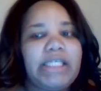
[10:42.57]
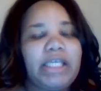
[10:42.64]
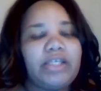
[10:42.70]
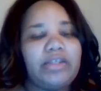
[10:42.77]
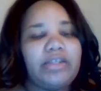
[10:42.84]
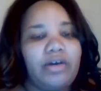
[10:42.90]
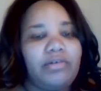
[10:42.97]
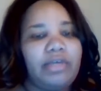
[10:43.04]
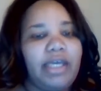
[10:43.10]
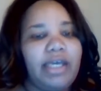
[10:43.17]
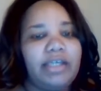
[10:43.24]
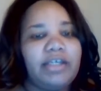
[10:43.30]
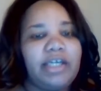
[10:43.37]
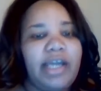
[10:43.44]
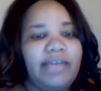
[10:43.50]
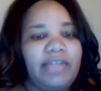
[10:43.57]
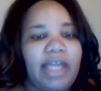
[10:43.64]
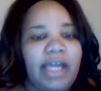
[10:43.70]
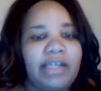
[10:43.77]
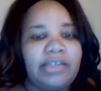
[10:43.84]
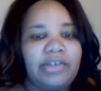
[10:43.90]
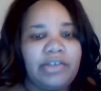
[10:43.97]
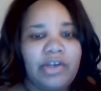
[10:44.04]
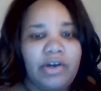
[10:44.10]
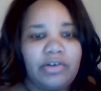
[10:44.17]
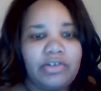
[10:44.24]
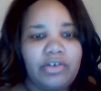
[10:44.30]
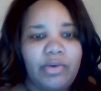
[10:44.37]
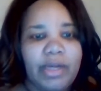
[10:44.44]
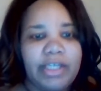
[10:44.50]
So yeah, you're gonna have to answer those
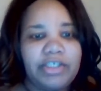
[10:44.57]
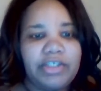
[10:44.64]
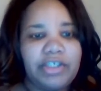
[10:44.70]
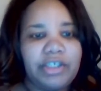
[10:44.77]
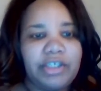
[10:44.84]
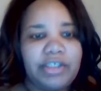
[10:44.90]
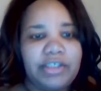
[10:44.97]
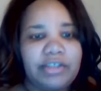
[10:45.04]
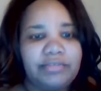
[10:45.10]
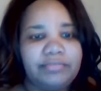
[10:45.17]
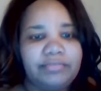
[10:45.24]
questions.